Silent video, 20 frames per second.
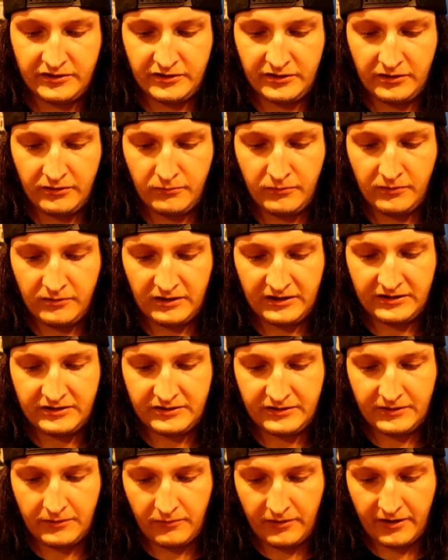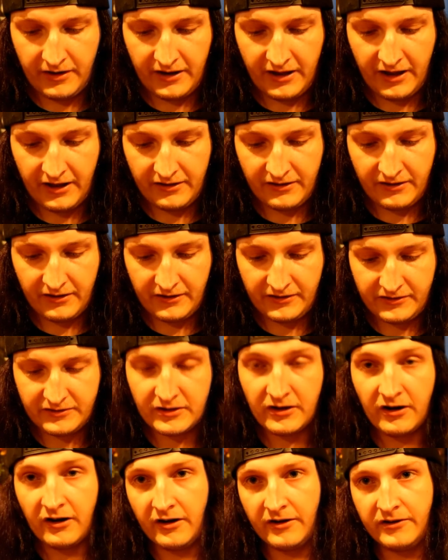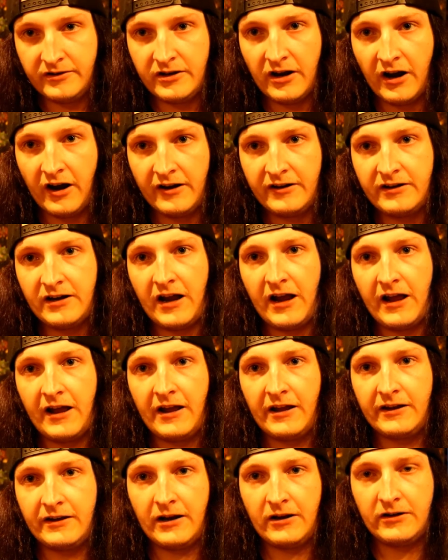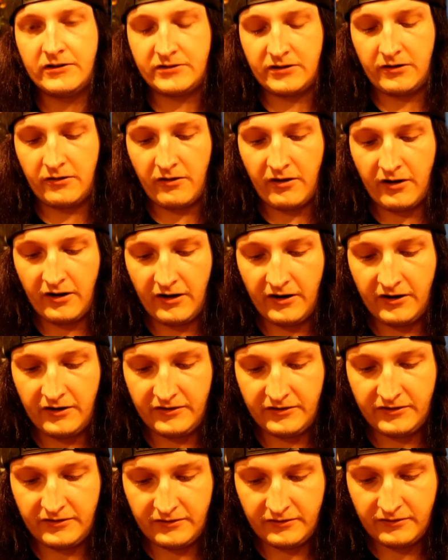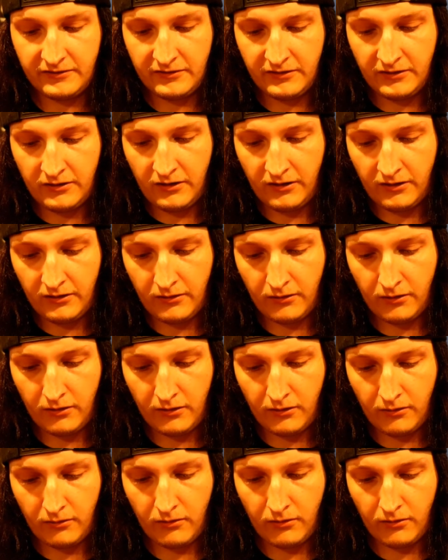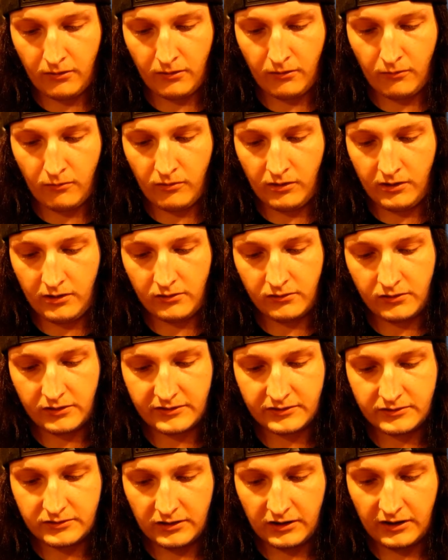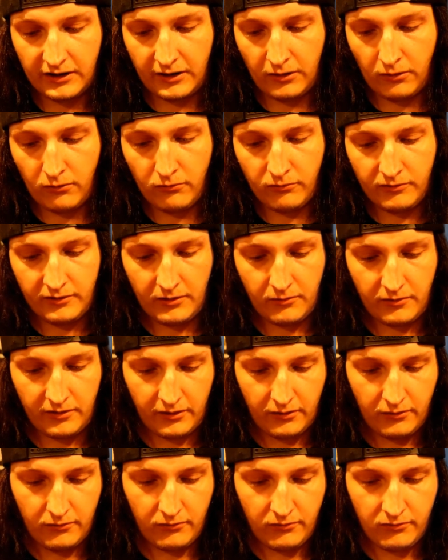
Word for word: too, but let's see if we can get this undone and I'll show you guys what it looks like. Oh, there we go.